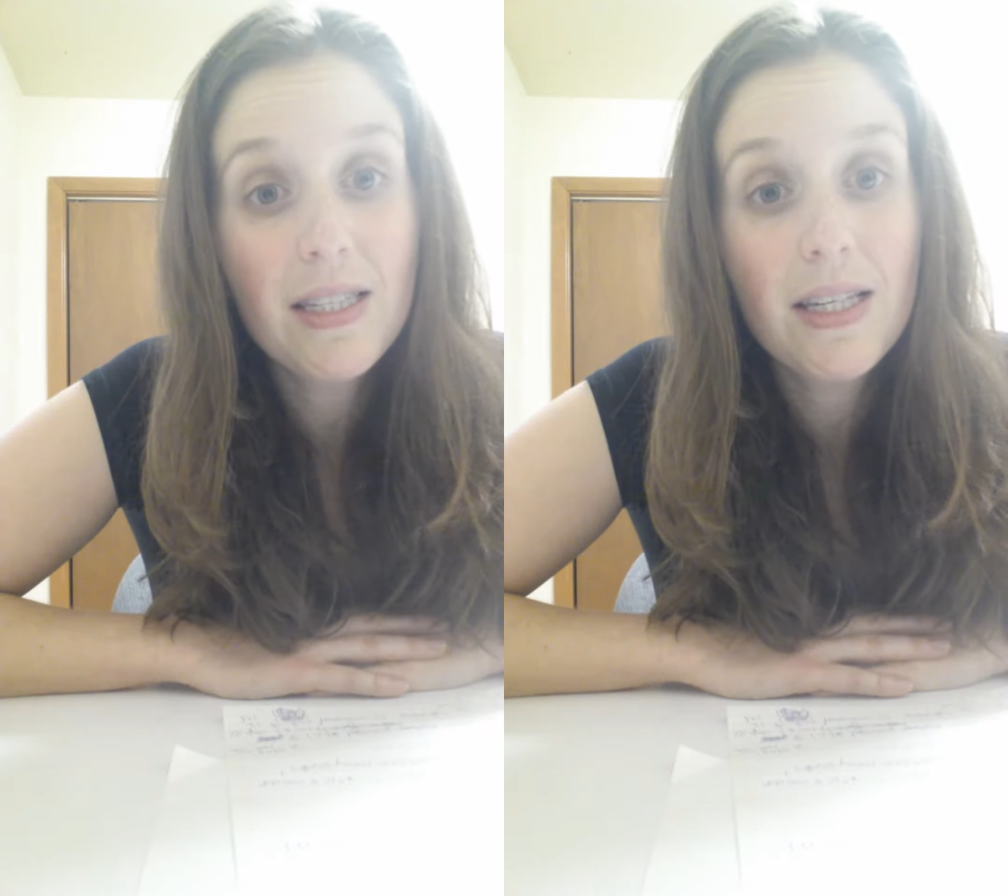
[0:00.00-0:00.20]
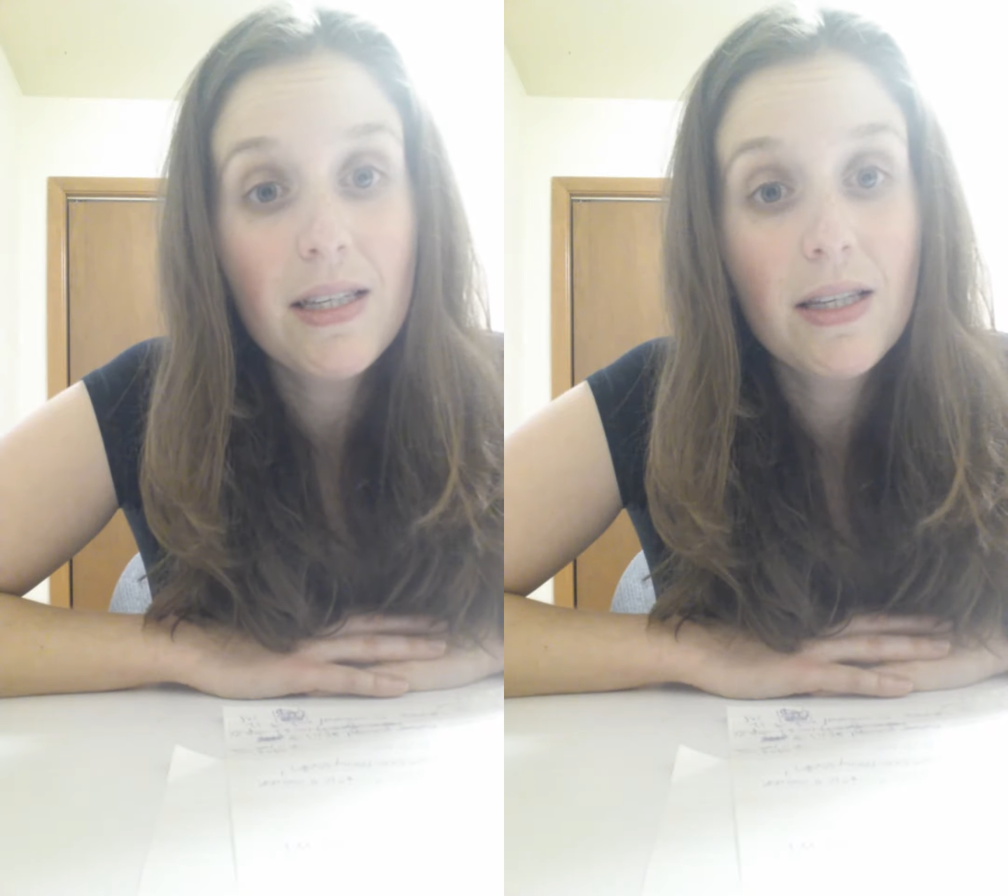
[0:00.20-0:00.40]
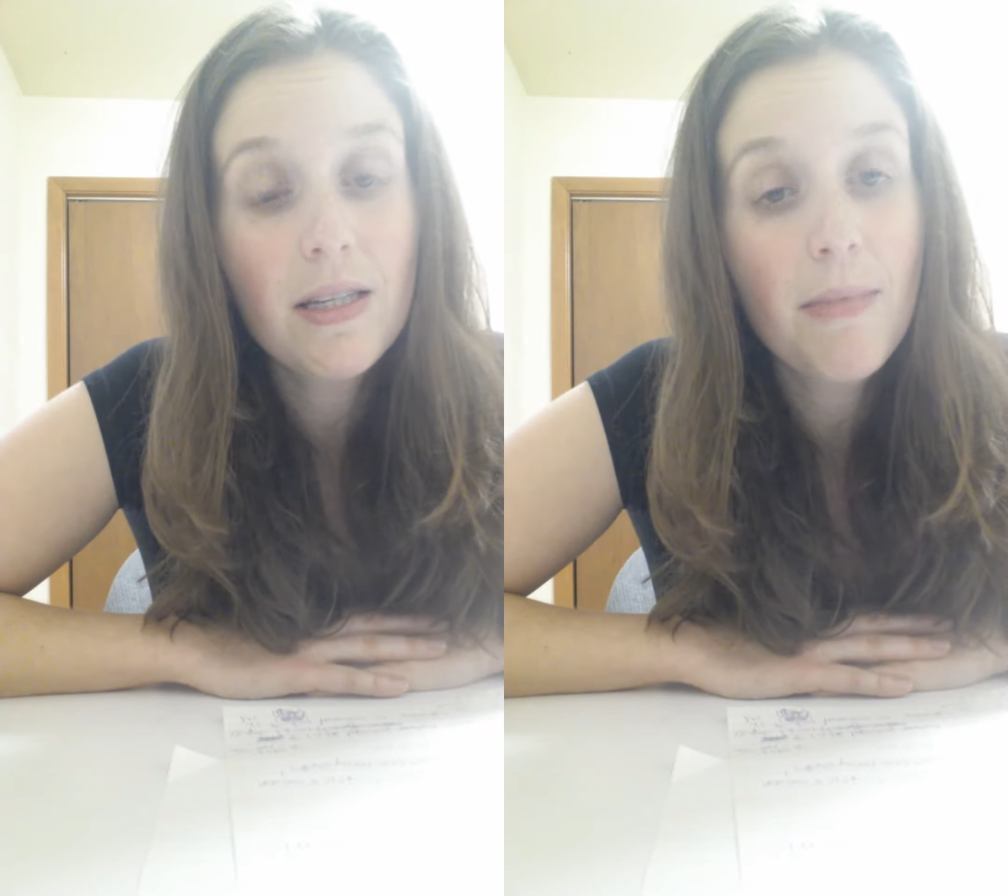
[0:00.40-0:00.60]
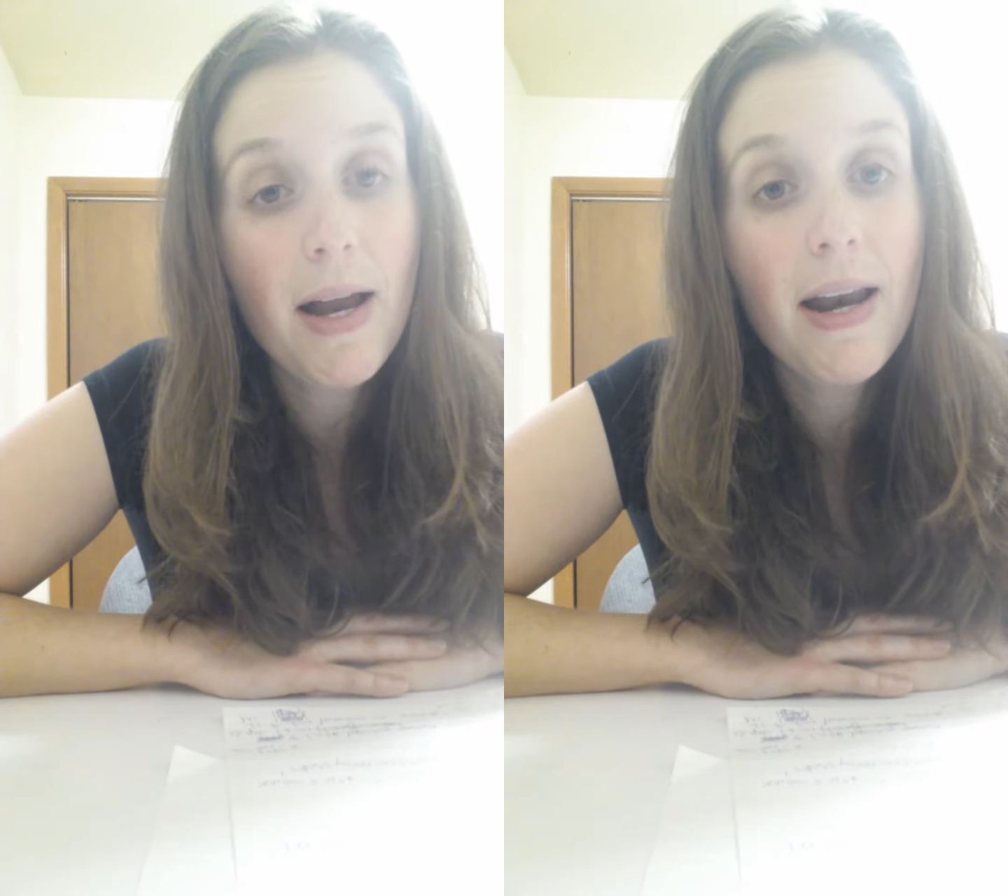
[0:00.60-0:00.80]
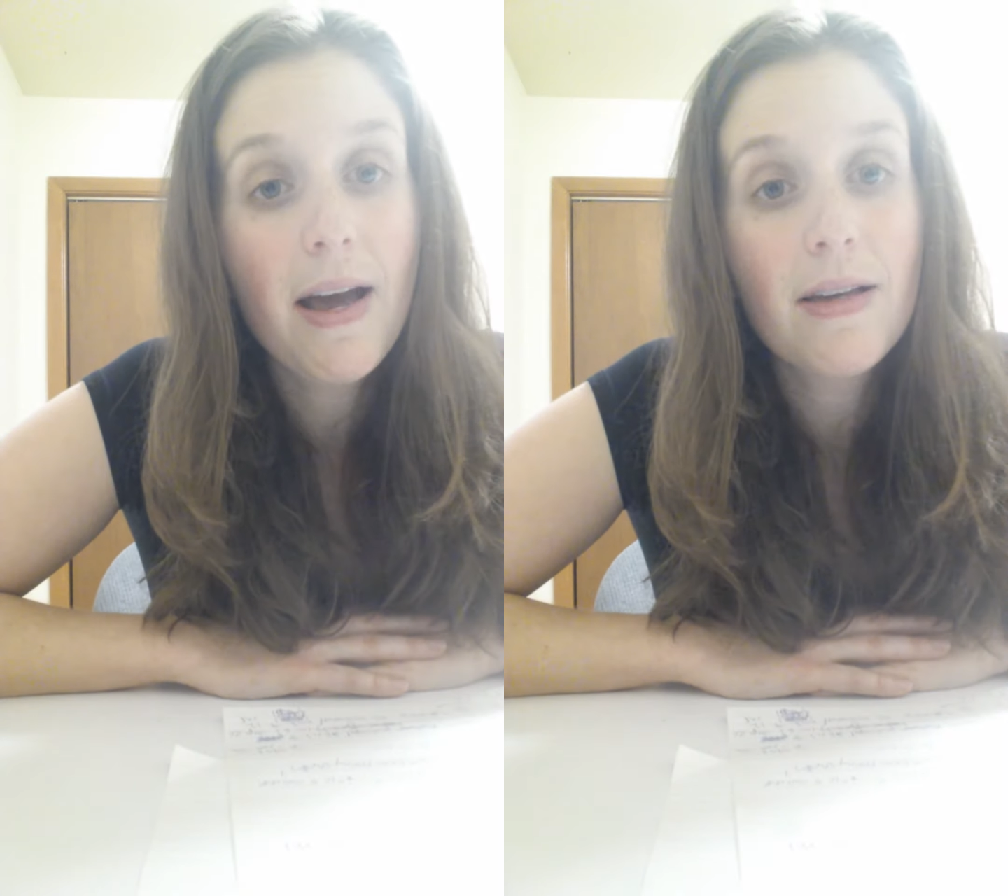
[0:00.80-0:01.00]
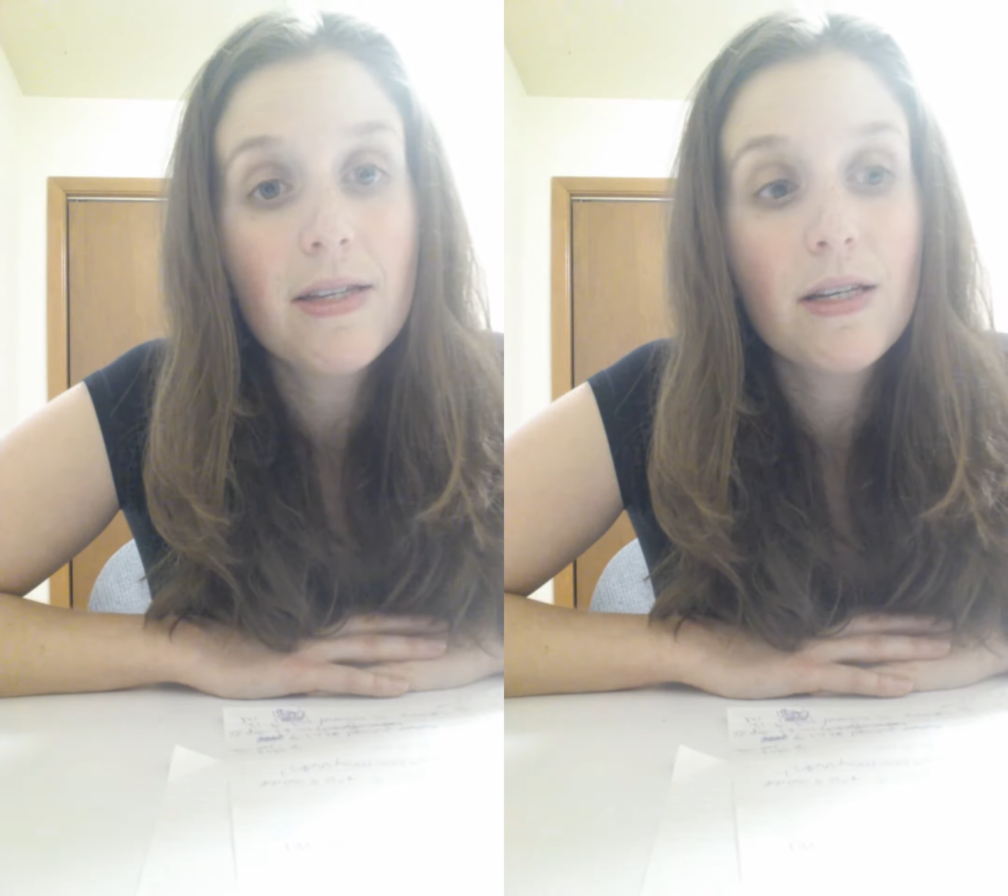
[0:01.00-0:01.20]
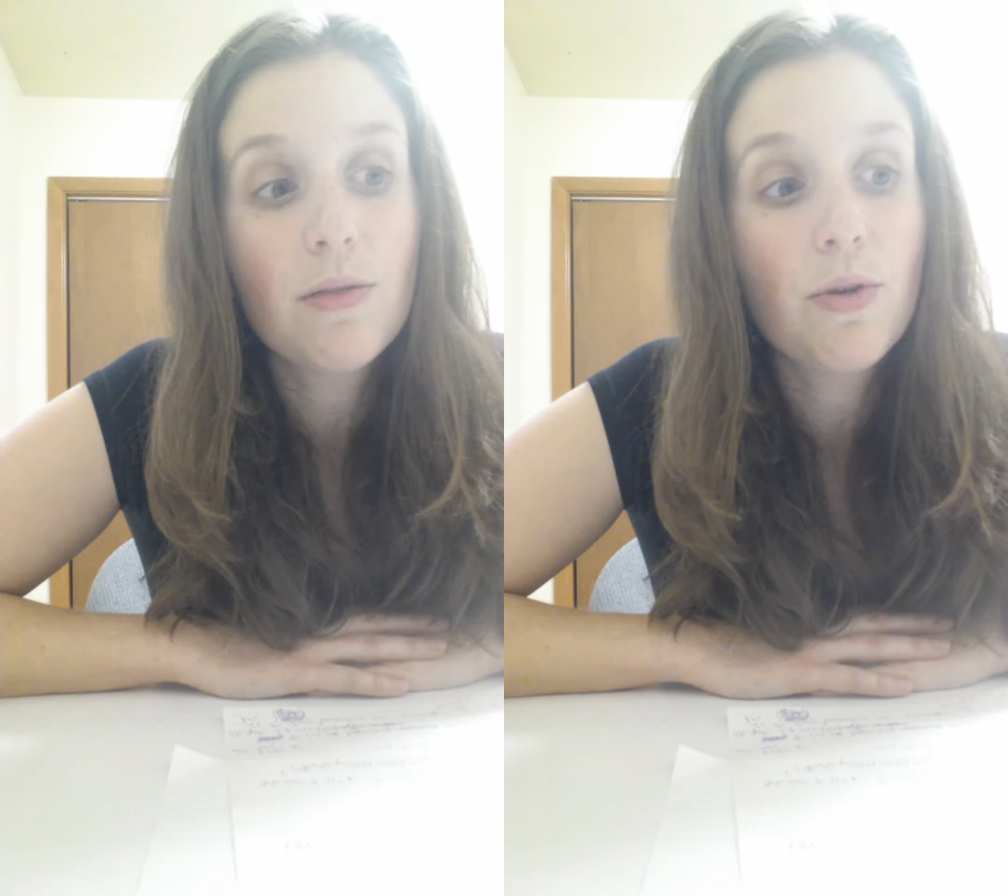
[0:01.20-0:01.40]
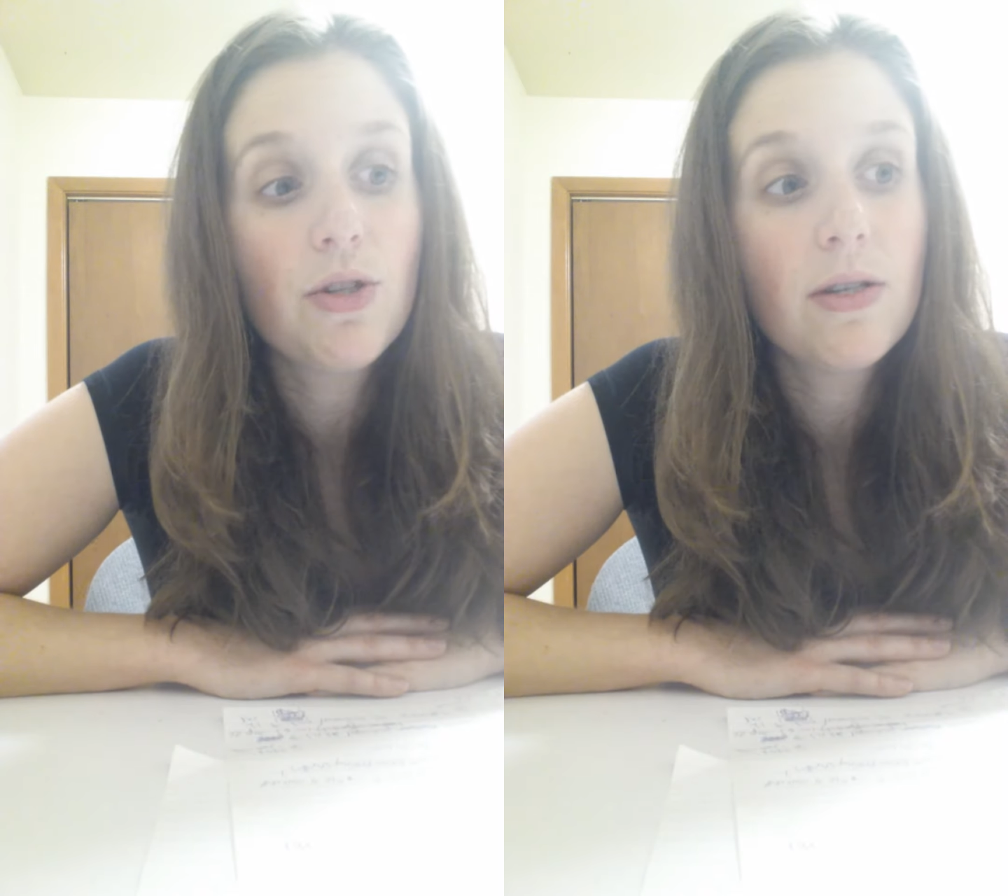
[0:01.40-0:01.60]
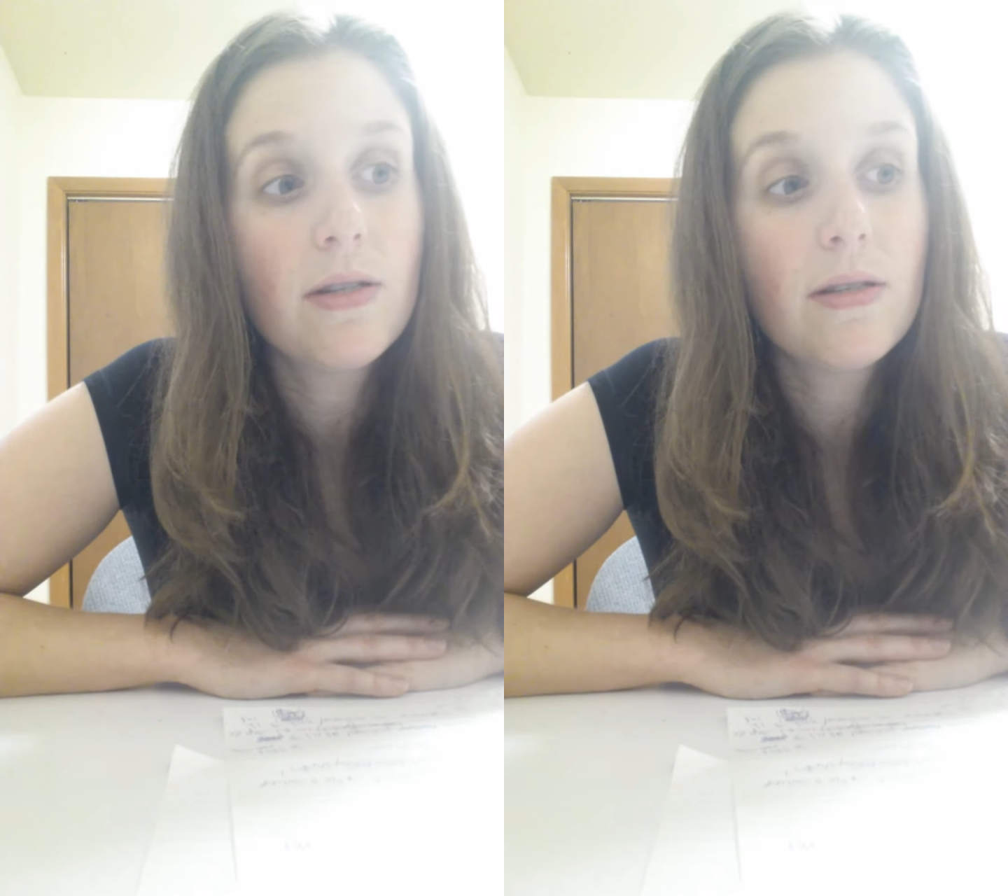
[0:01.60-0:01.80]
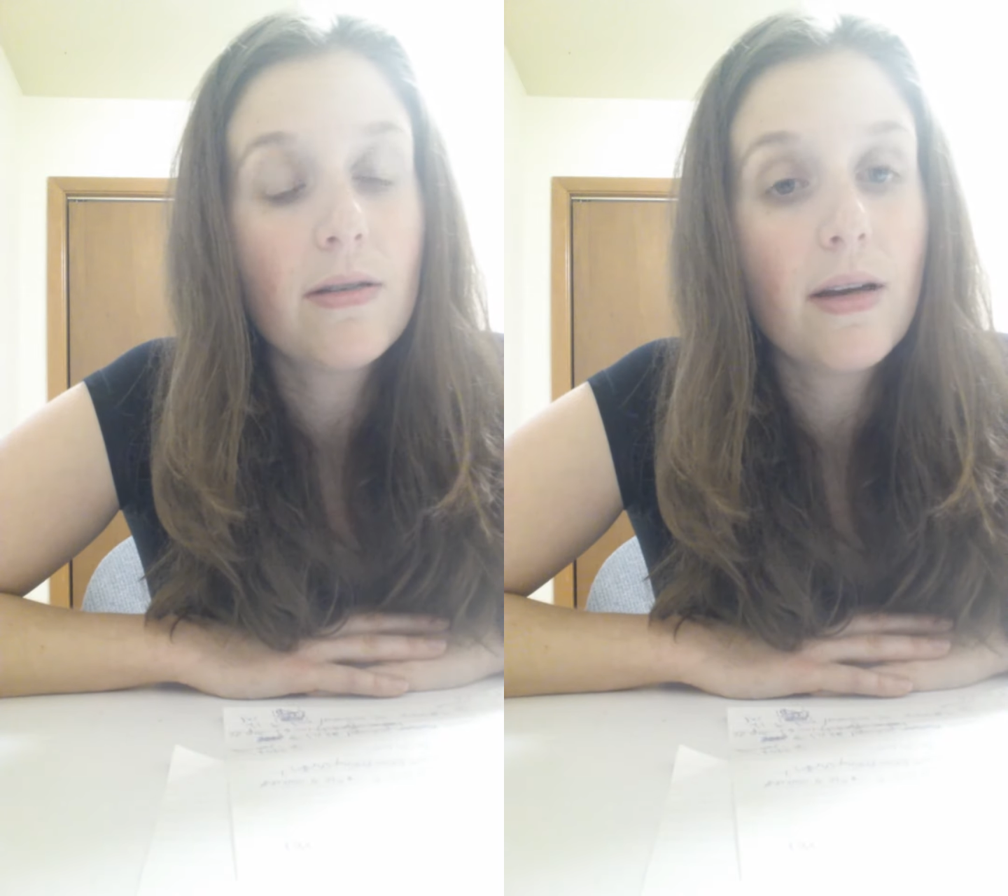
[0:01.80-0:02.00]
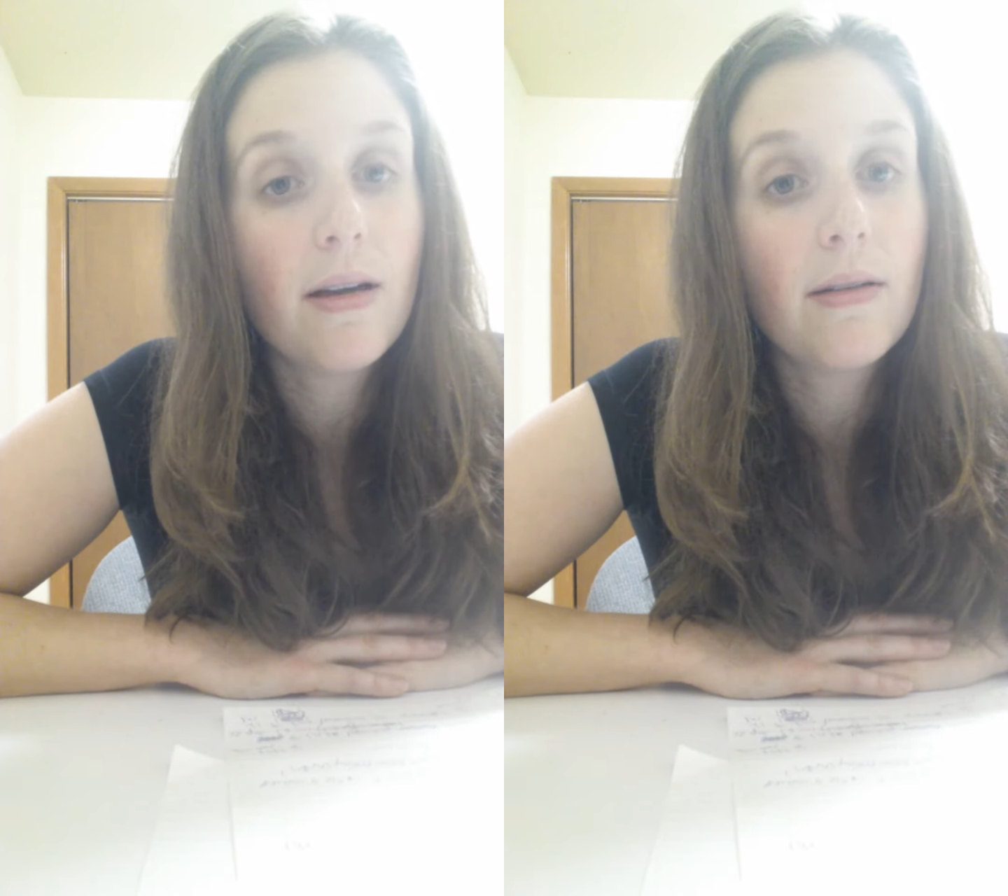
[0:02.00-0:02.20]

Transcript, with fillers: meta-analysis, which is,